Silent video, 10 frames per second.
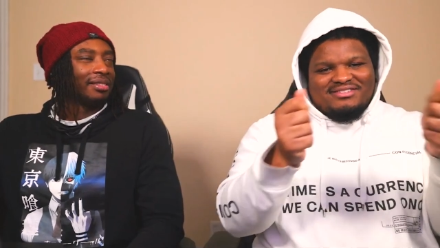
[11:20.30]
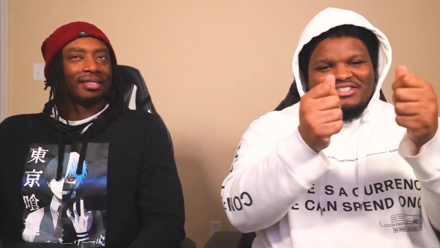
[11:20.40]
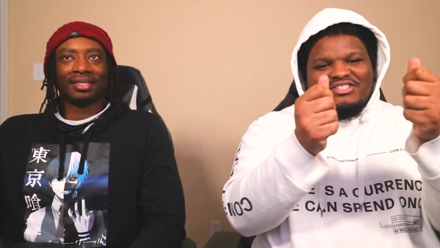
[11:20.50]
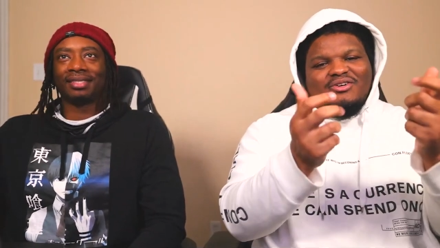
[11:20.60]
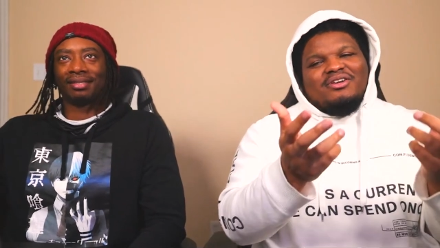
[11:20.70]

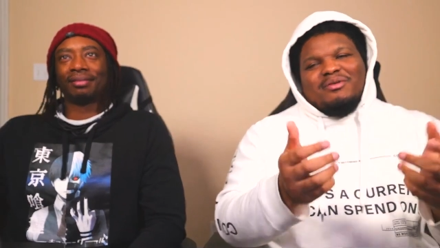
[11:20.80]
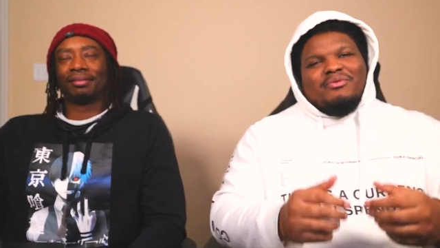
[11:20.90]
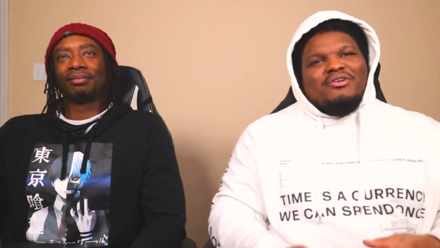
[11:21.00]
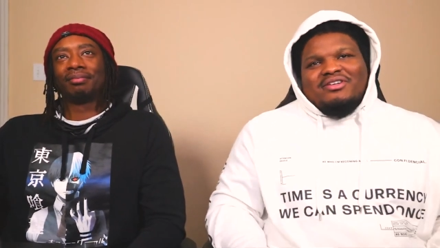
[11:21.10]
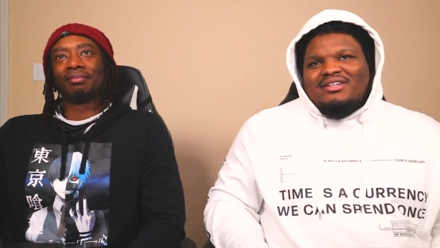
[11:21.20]
Speaker 1: just showing it
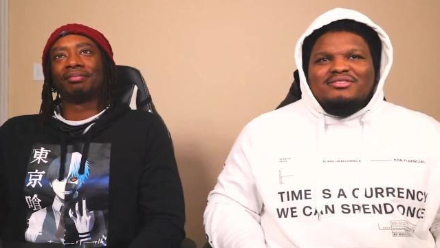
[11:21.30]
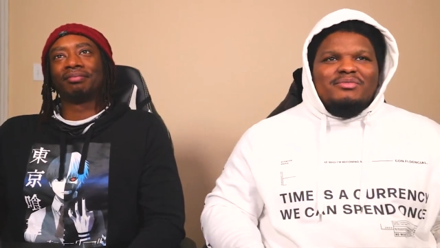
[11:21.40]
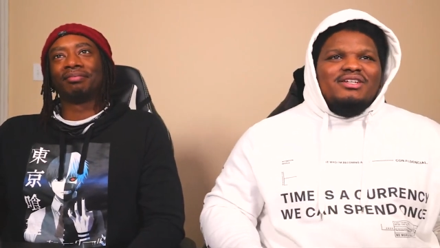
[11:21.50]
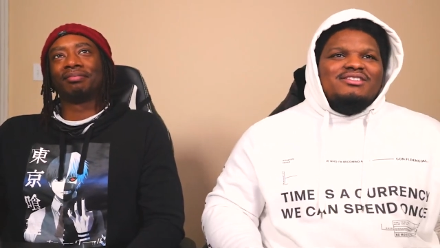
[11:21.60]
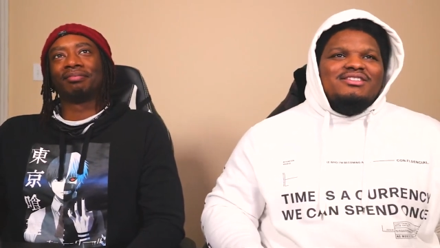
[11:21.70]
broken doesn't
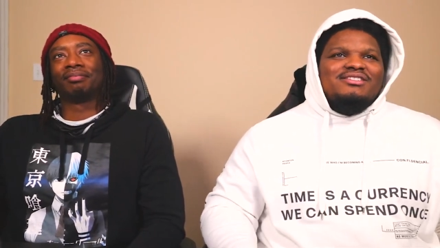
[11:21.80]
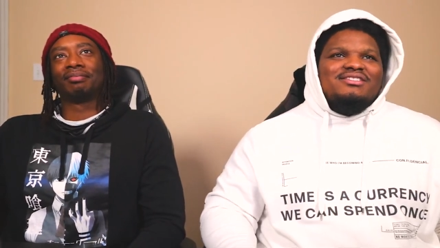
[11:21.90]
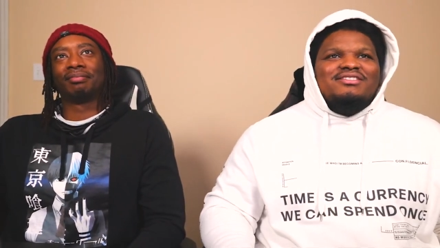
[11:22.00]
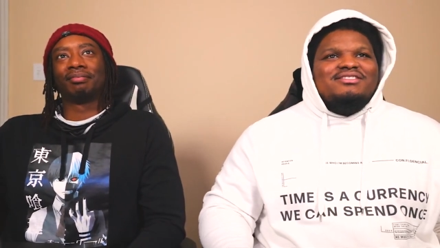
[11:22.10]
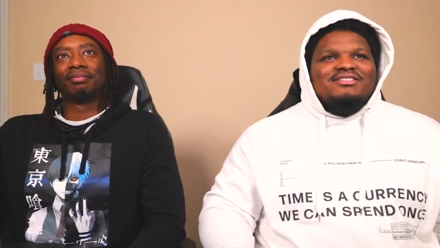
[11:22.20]
make
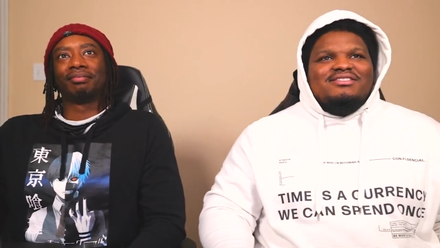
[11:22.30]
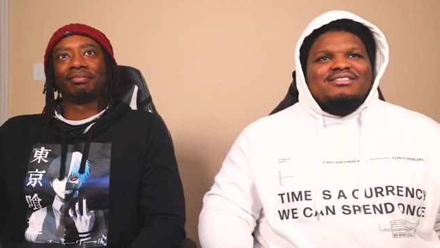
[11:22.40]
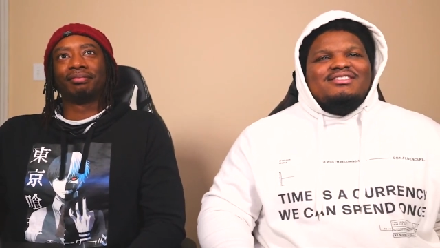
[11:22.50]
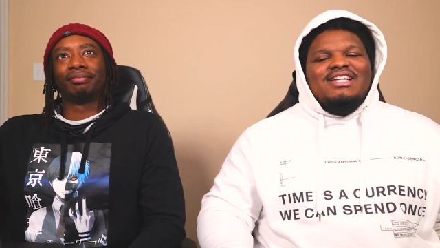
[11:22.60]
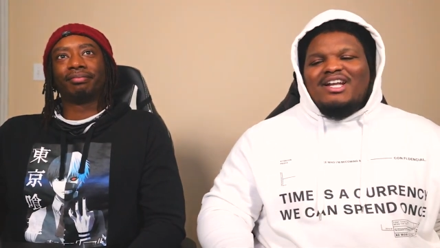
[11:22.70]
sense.
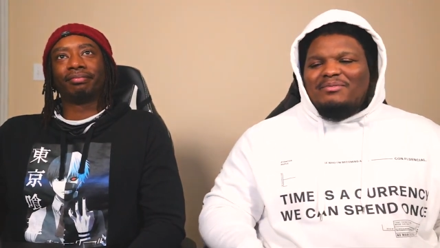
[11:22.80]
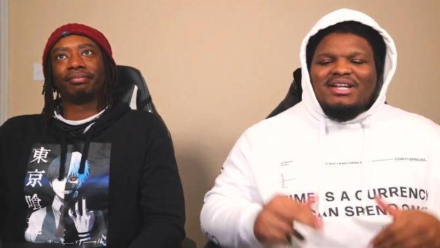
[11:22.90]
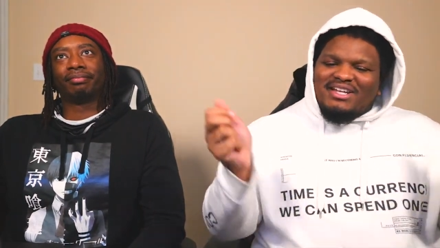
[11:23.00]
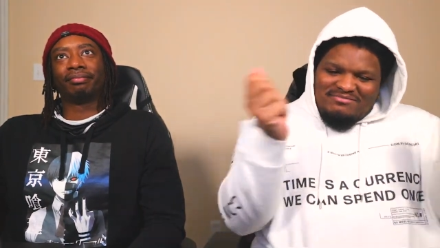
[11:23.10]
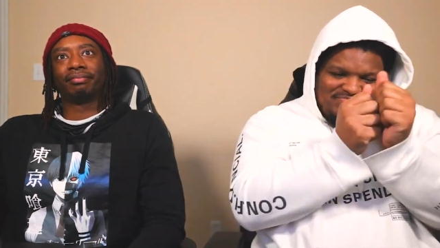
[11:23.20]
I'd have been
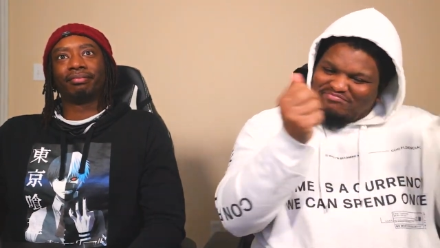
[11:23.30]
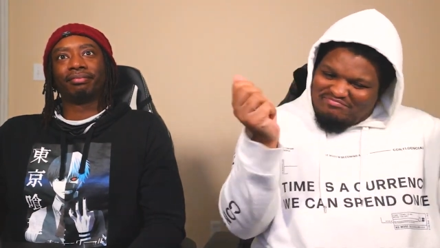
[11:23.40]
like,